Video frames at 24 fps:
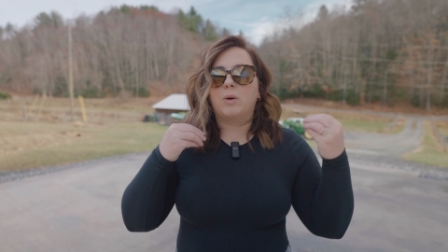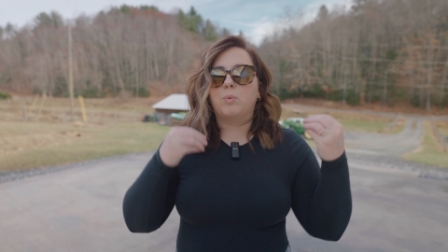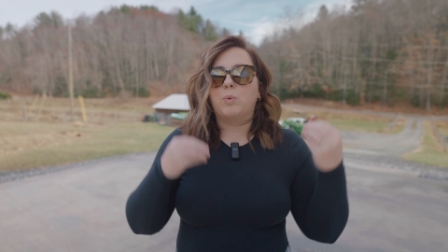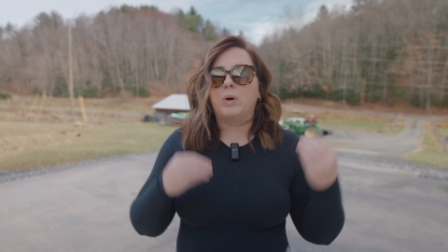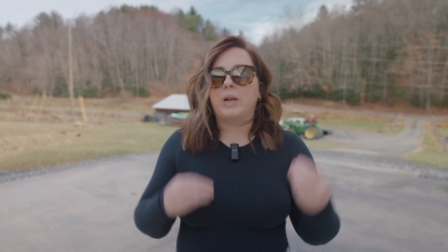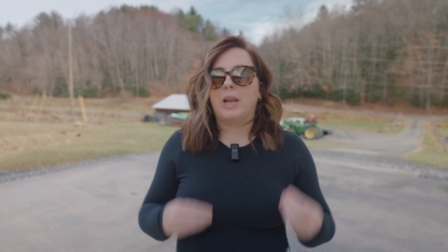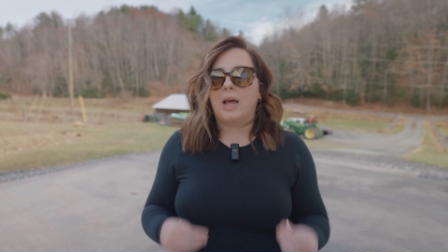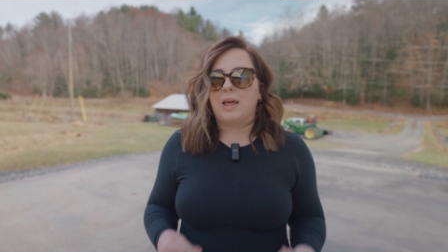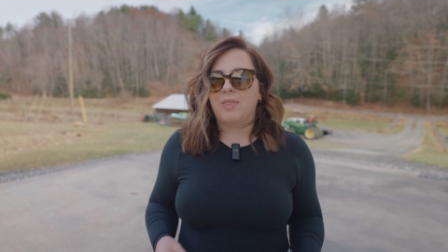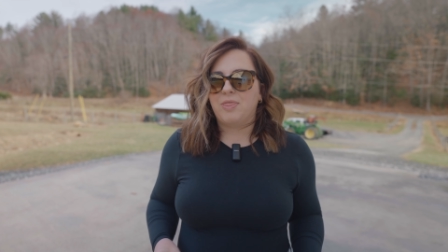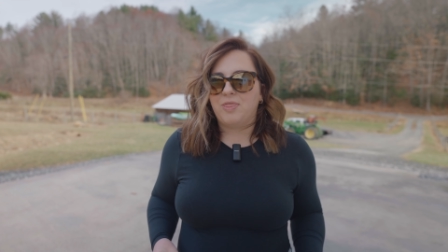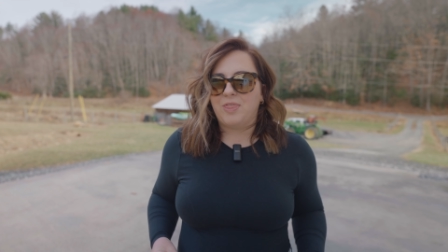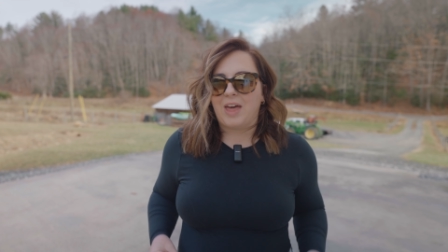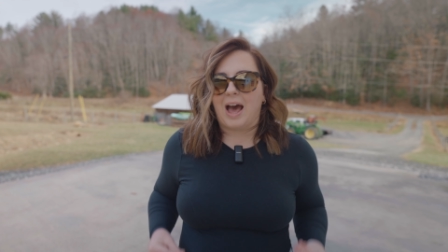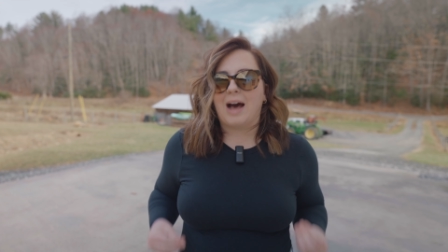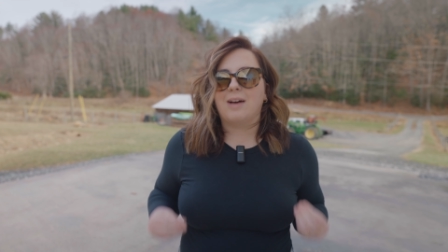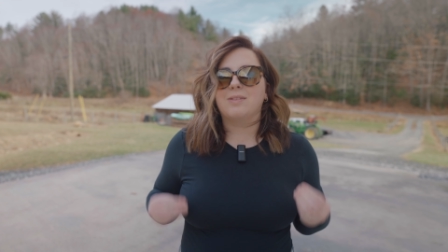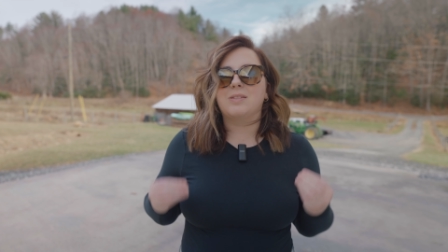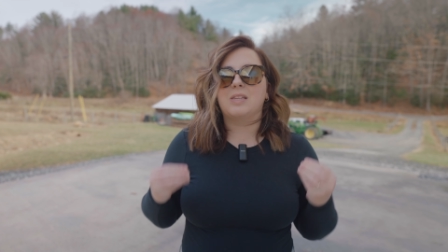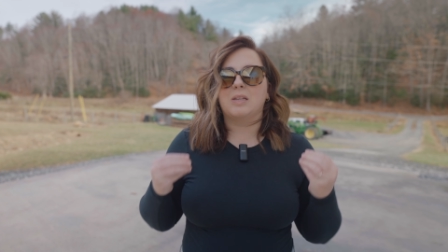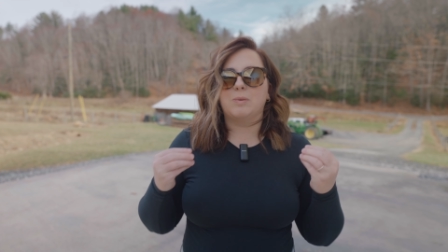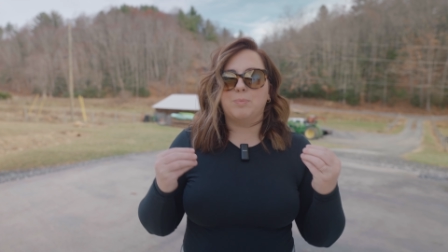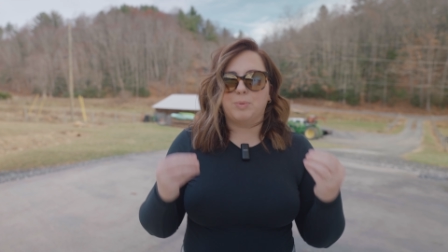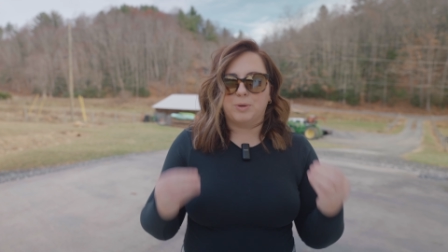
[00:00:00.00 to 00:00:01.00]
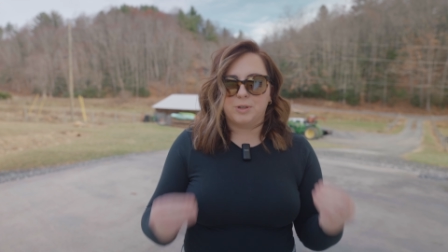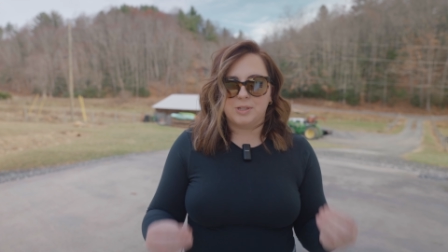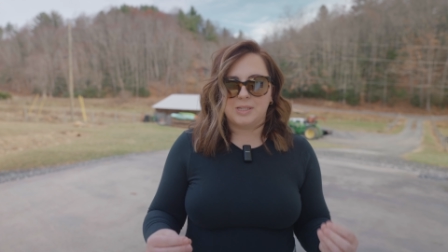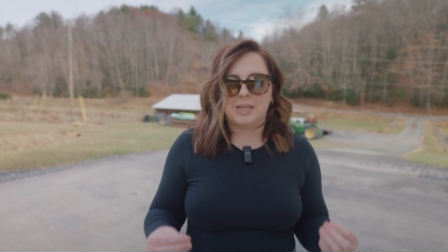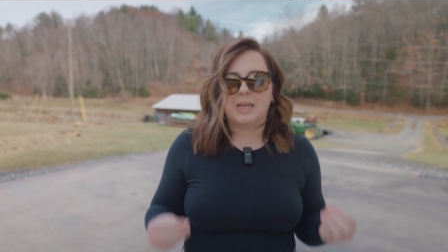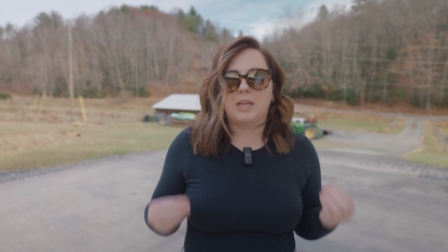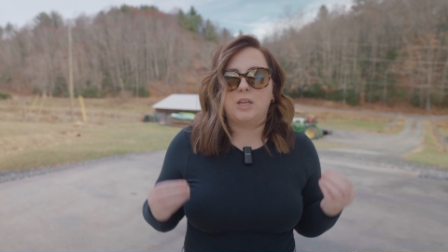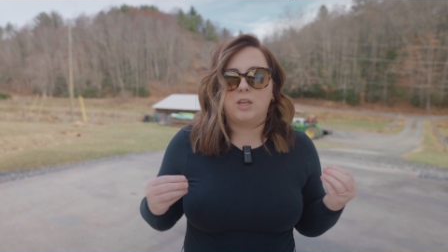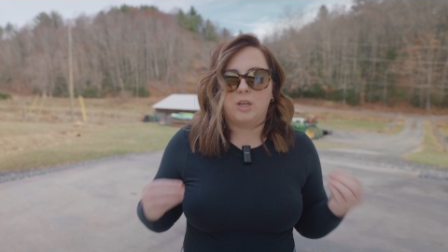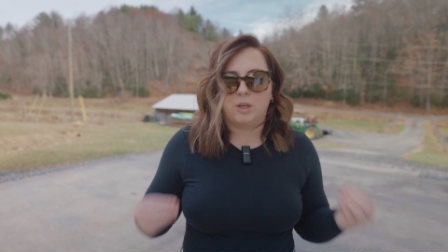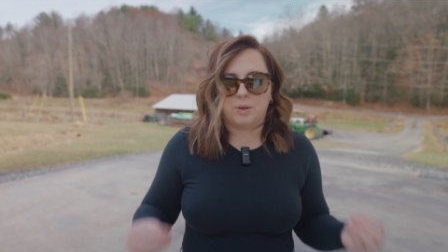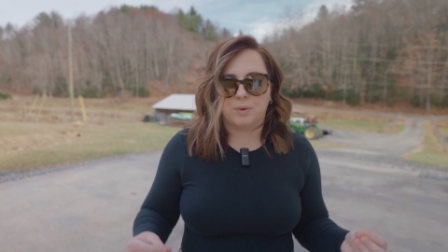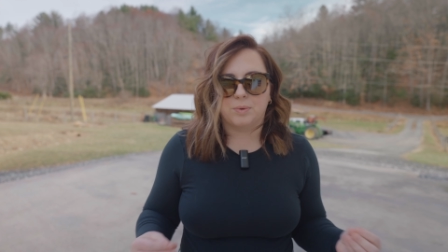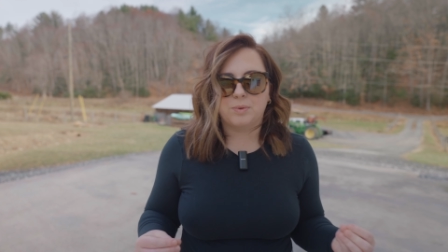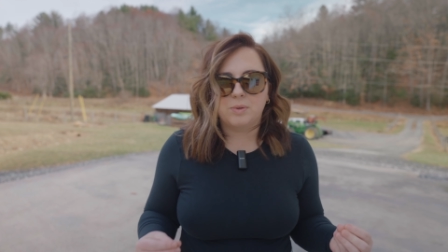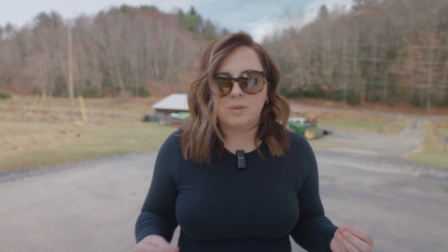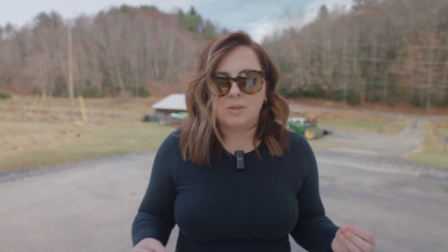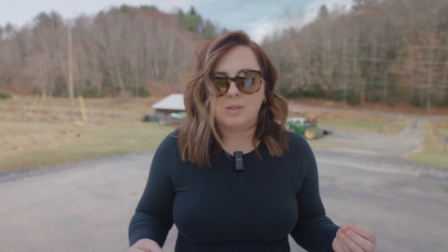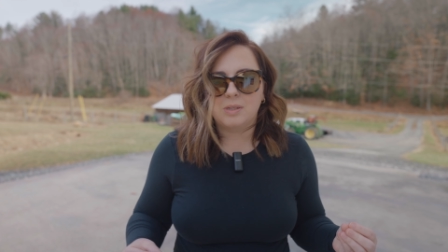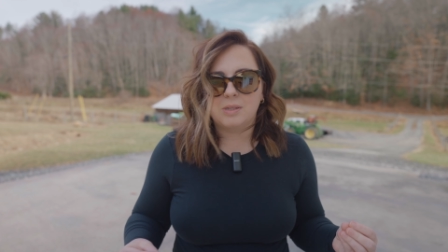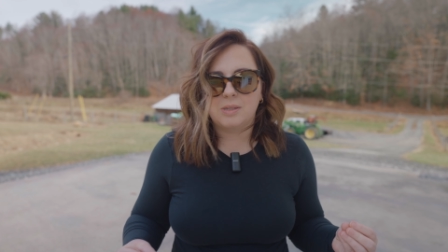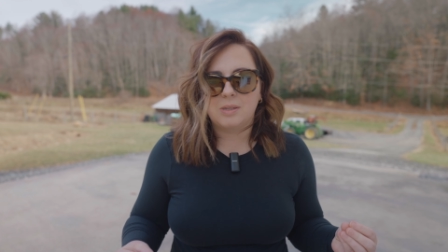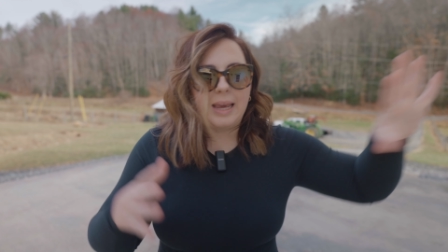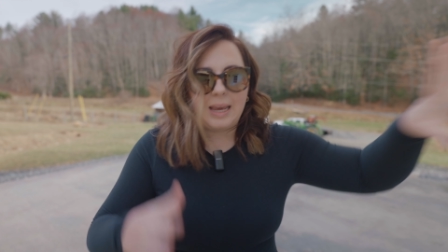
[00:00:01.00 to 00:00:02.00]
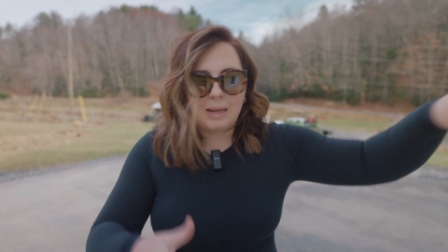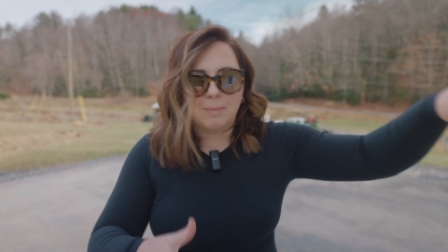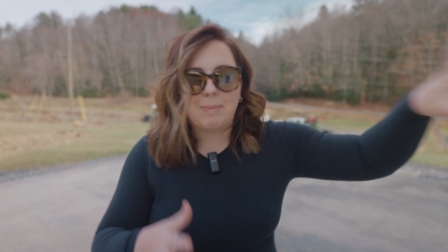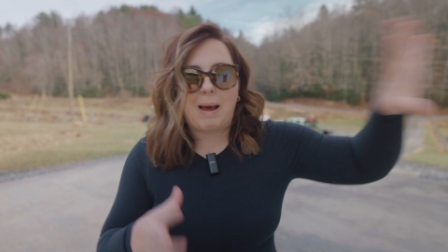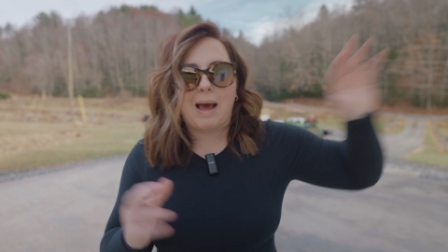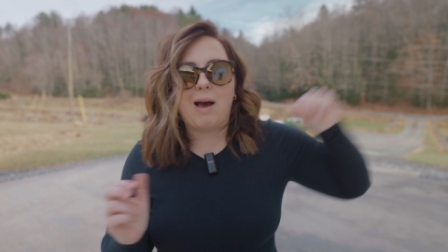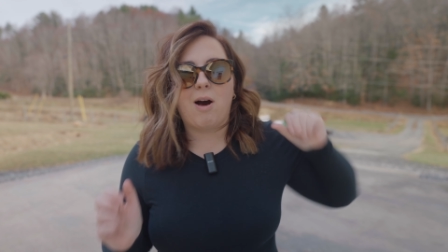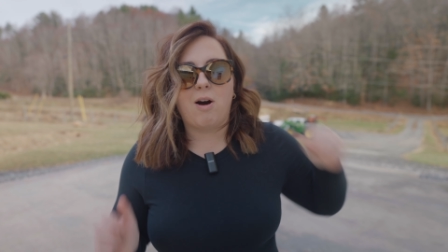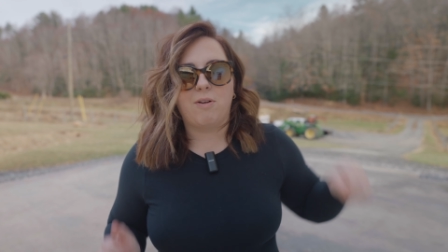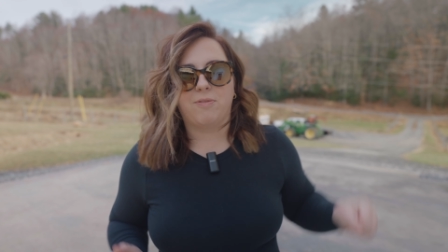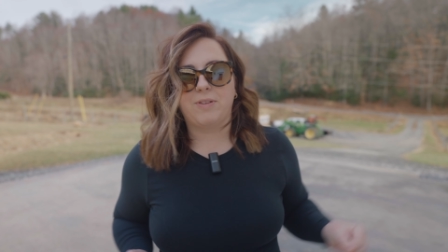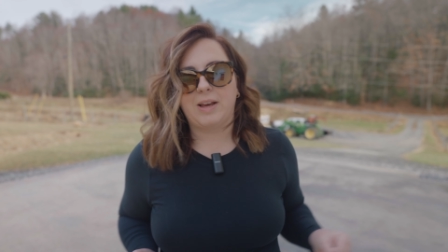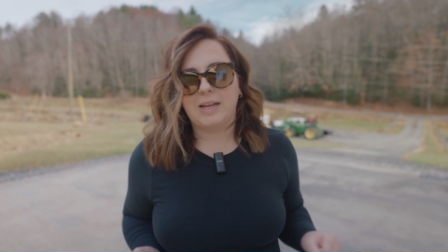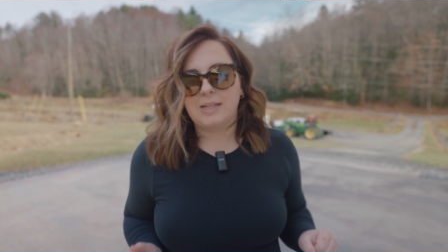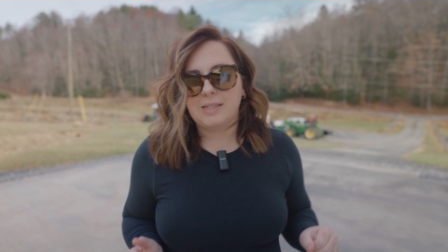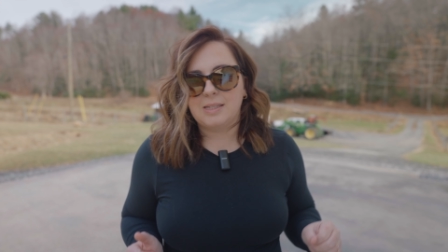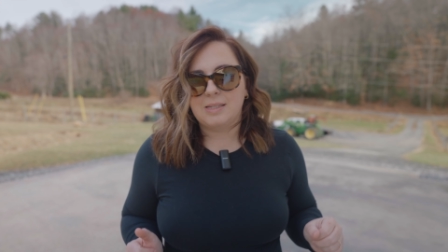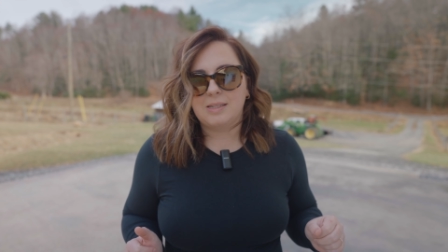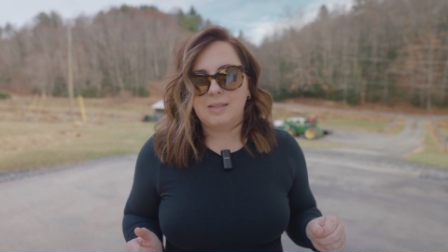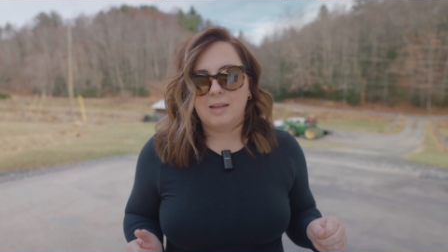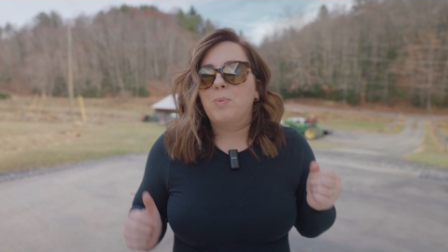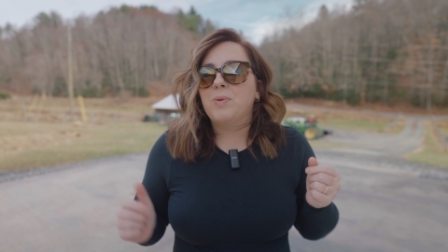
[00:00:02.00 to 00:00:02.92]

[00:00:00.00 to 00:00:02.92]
1000% use in my office,